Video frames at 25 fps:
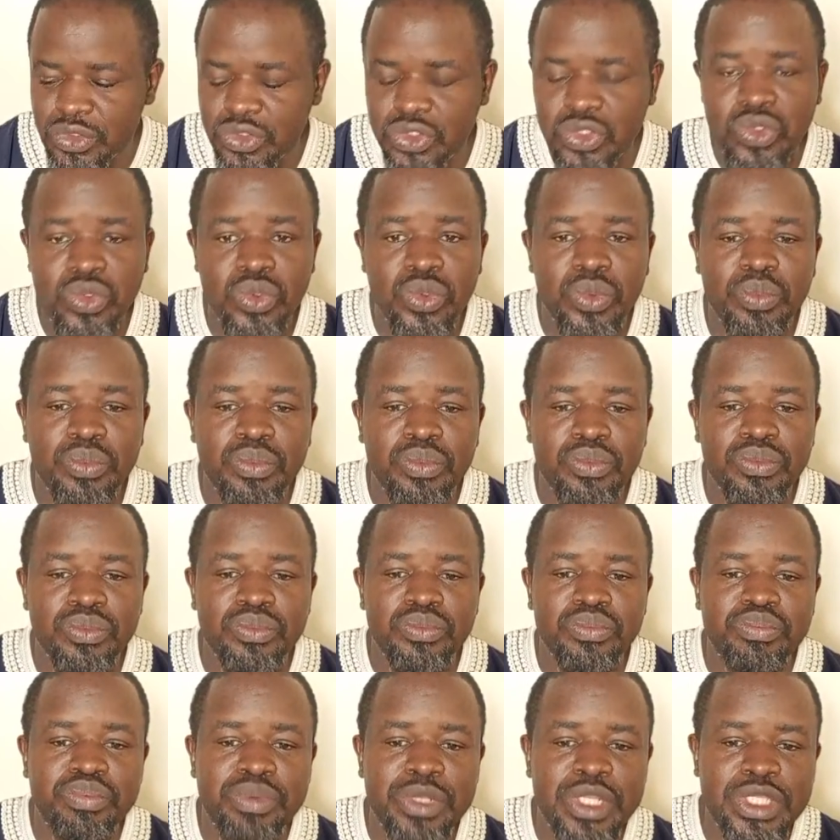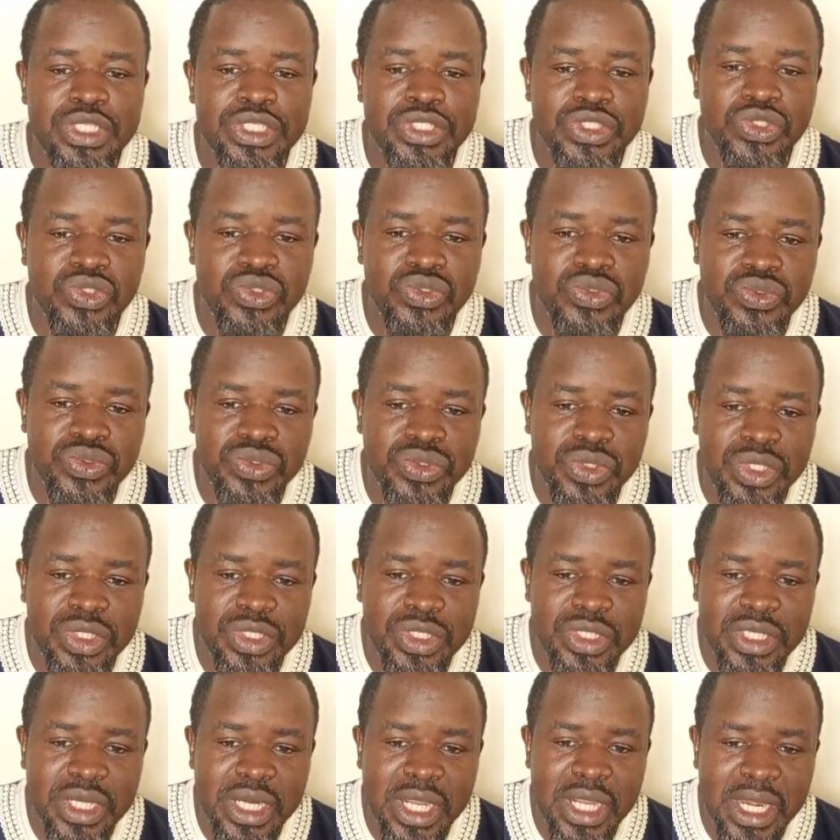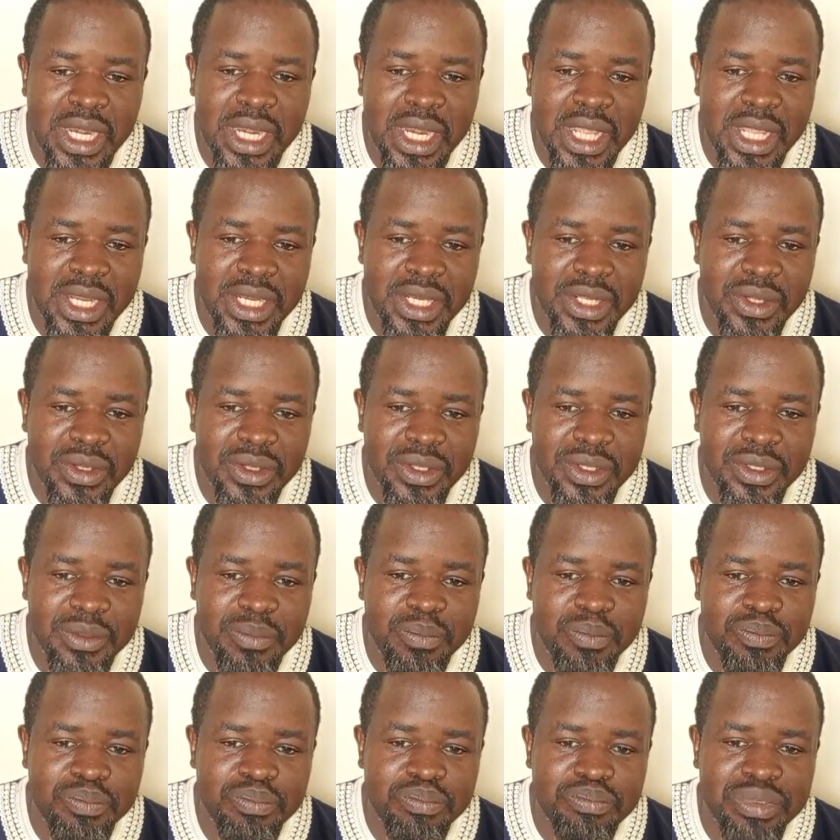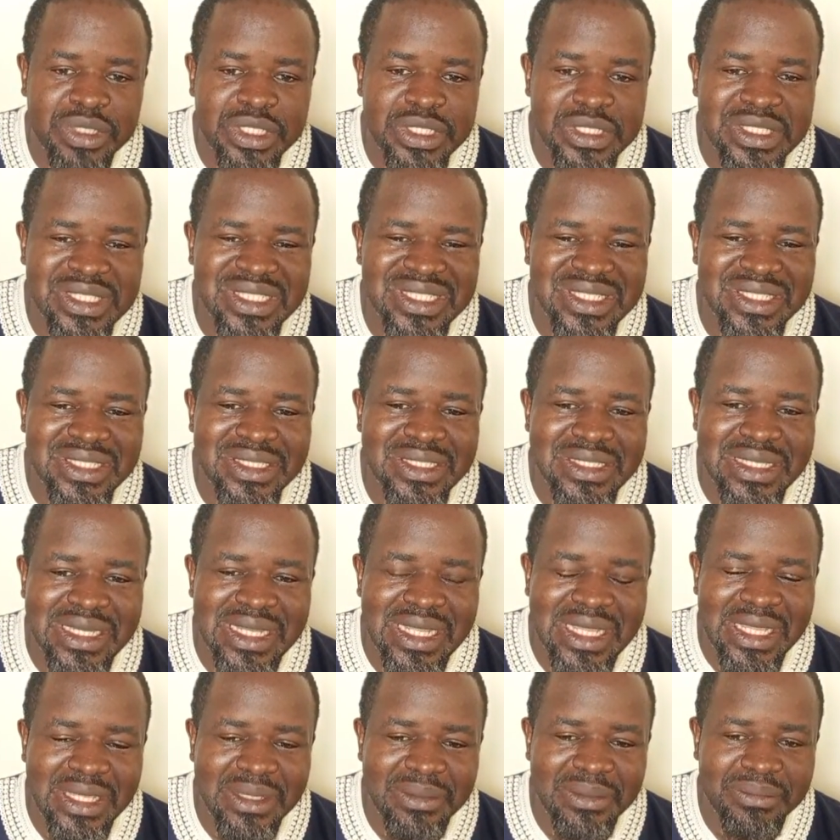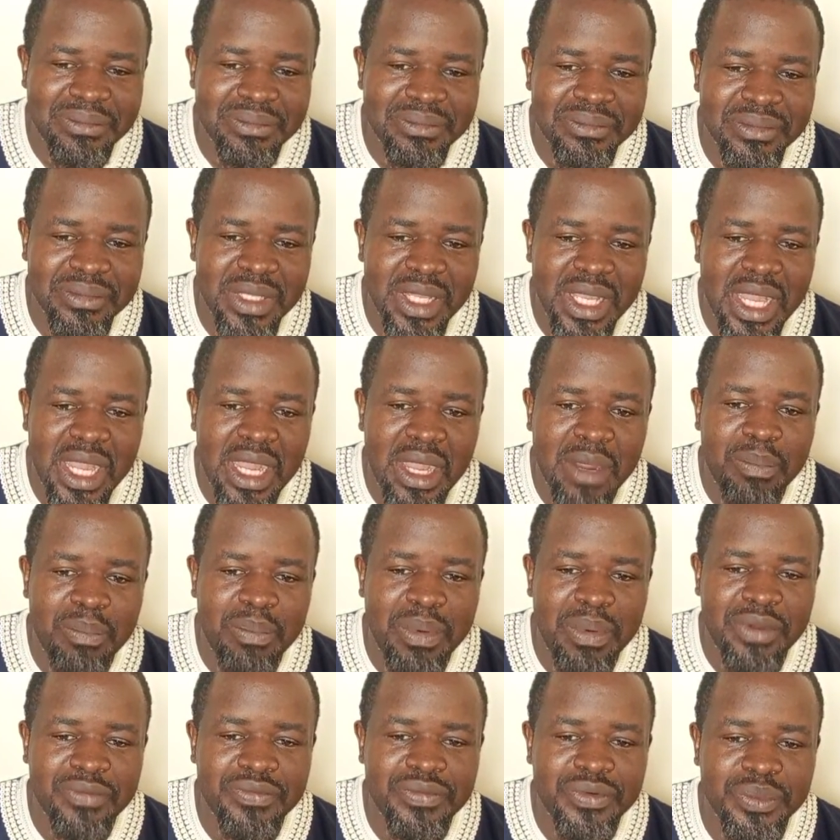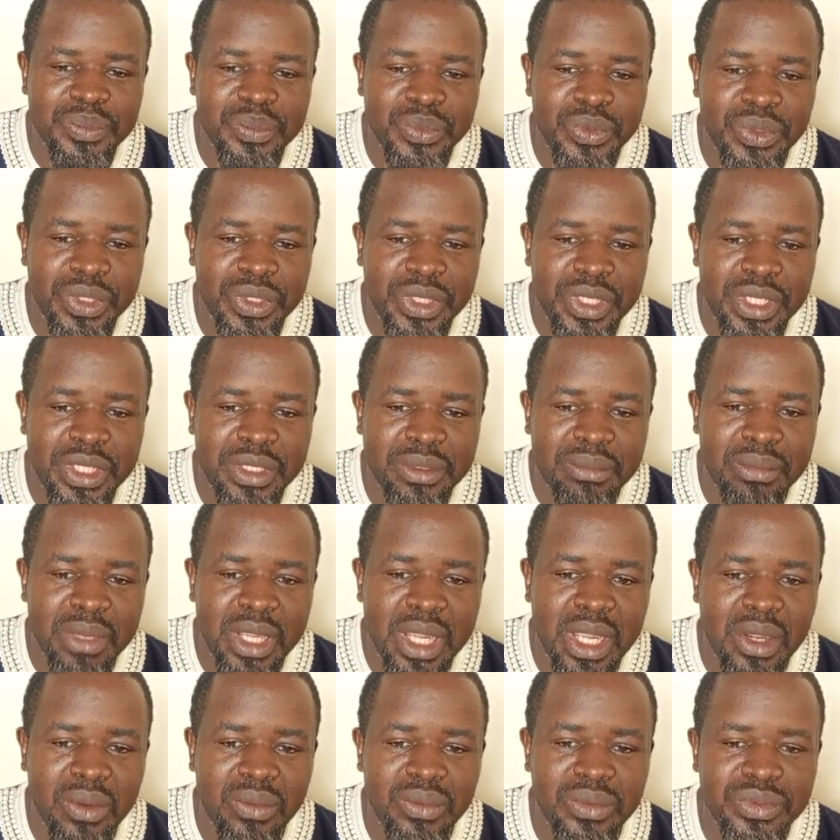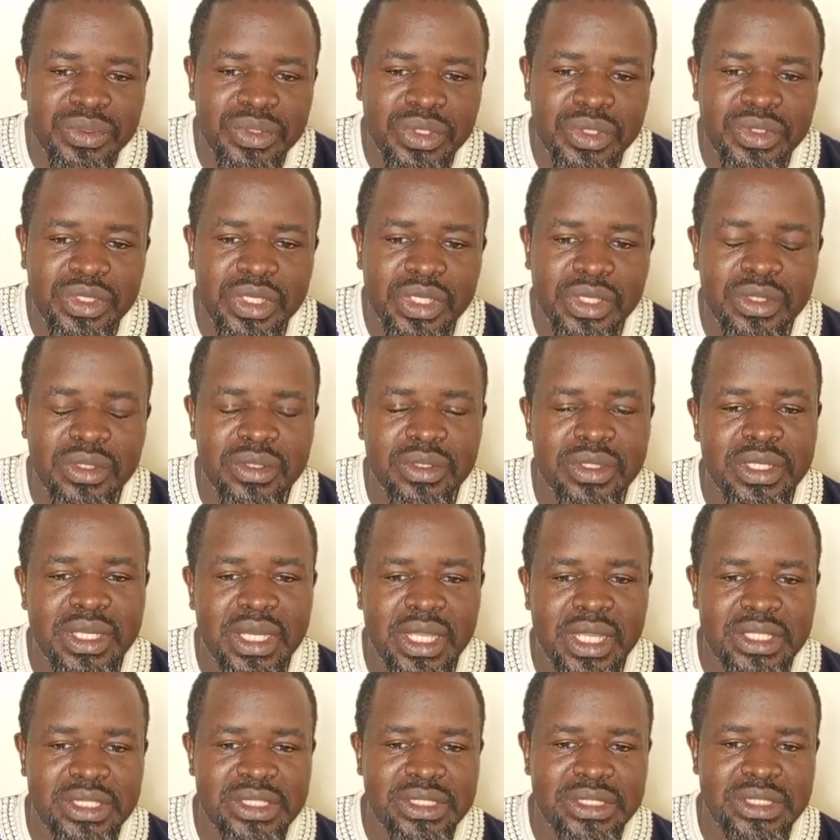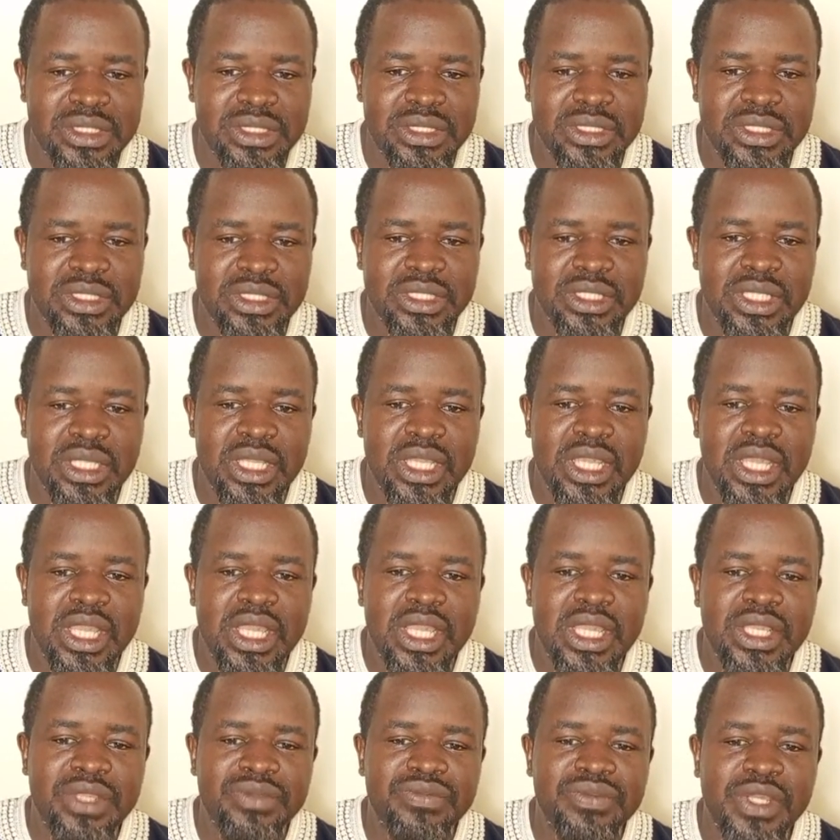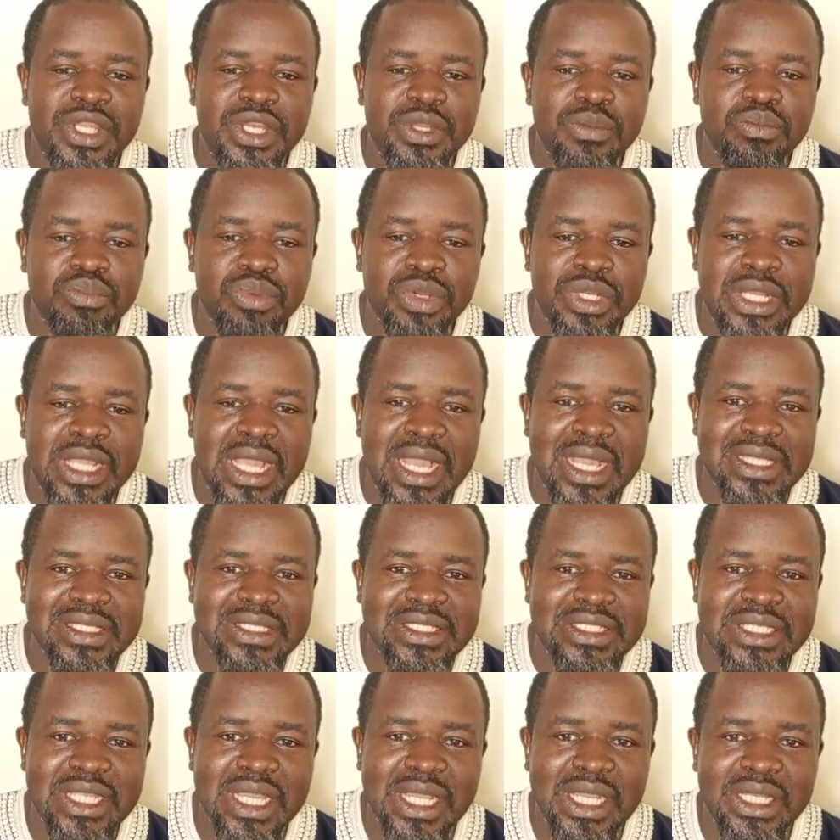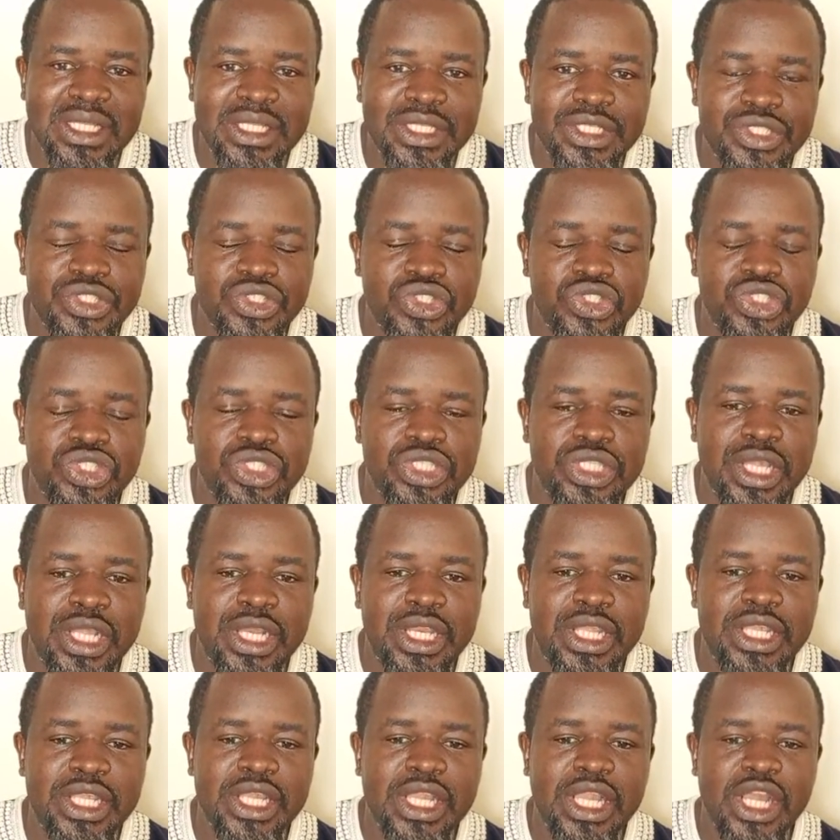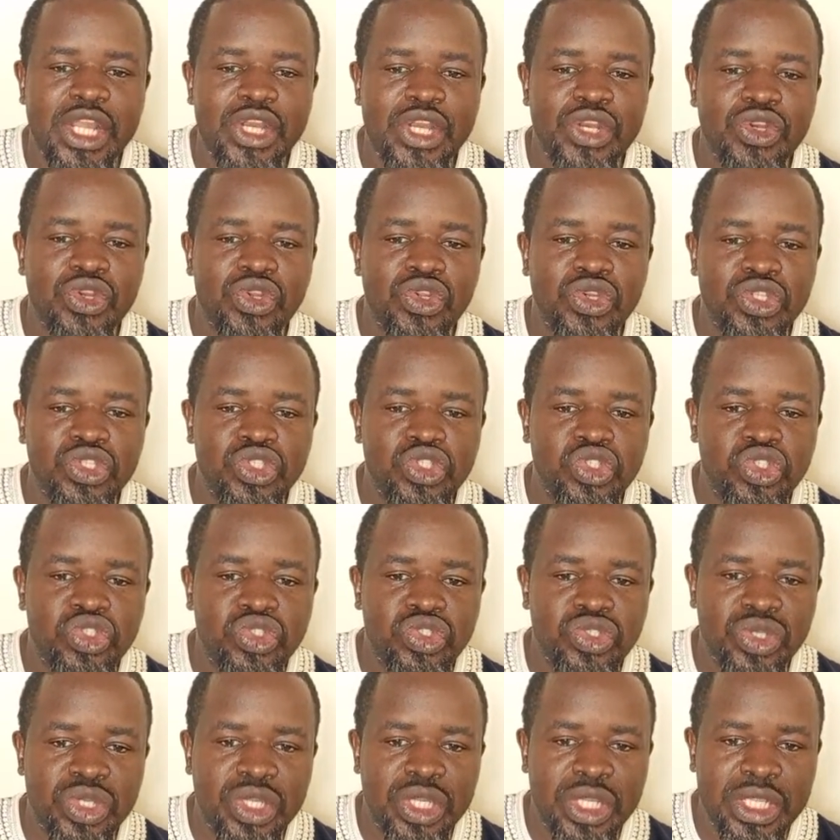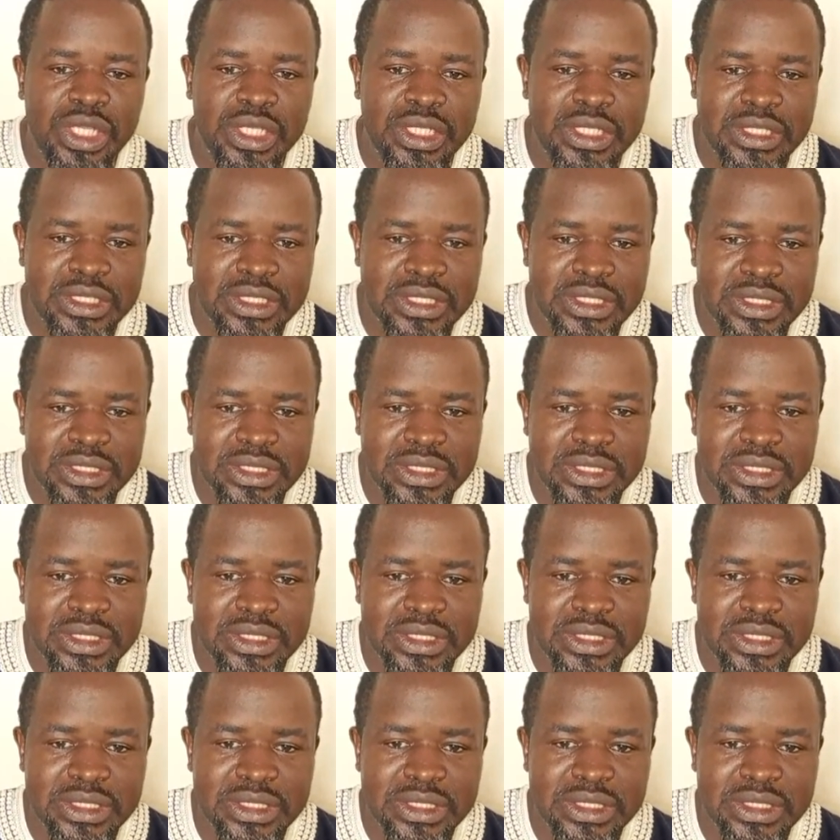so please do not write any other person's name apart from your name. I will not recognize it. If anybody has challenge that he cannot join,